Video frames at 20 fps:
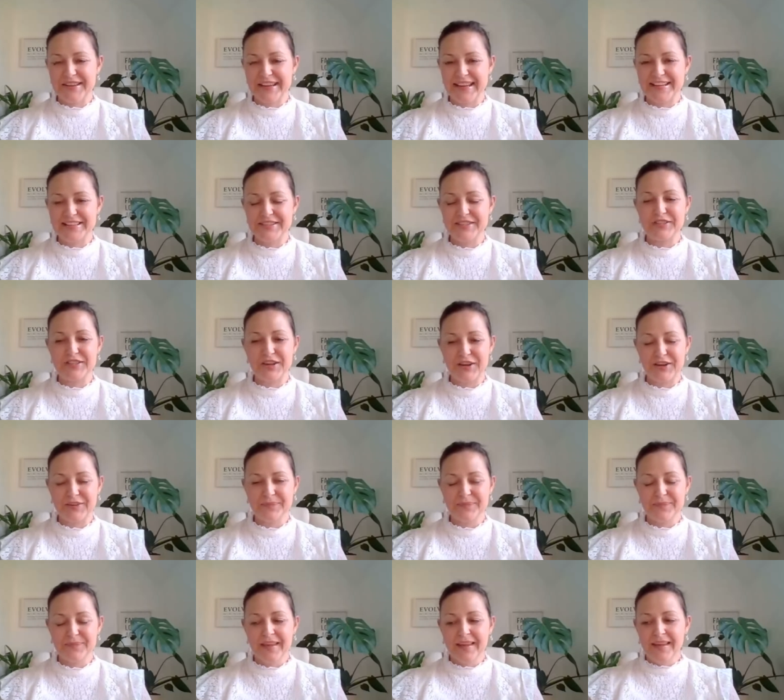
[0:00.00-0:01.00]
Okay,
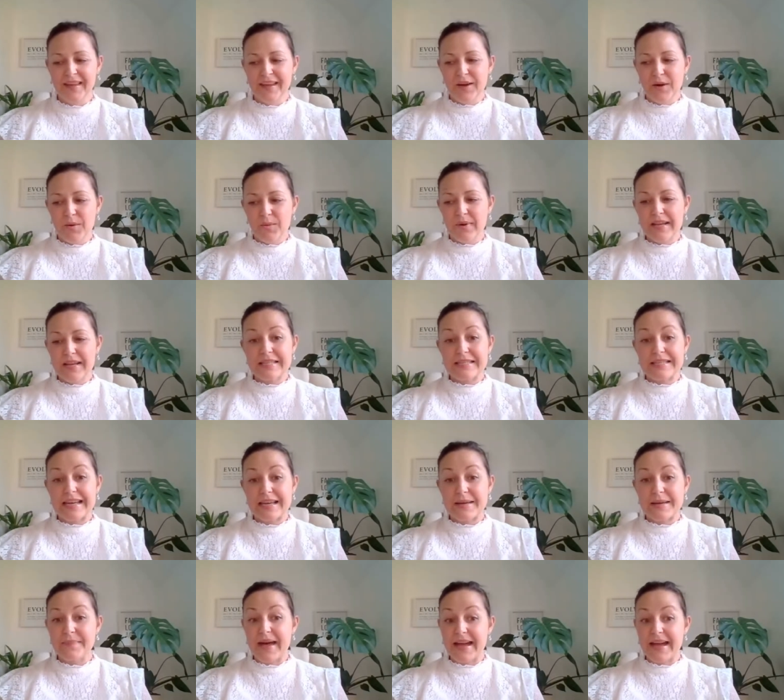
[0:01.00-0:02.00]
so... Well, let's
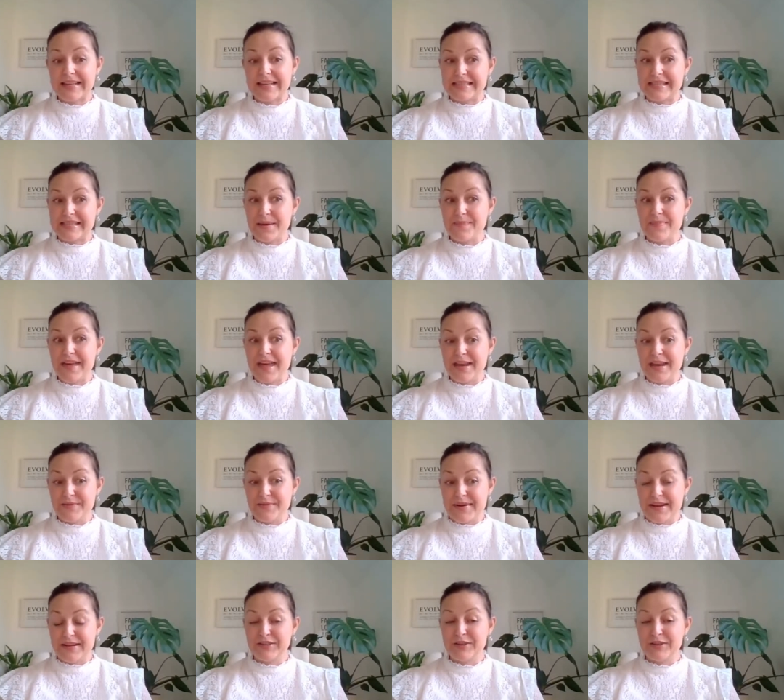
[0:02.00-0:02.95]
take a back step anyway.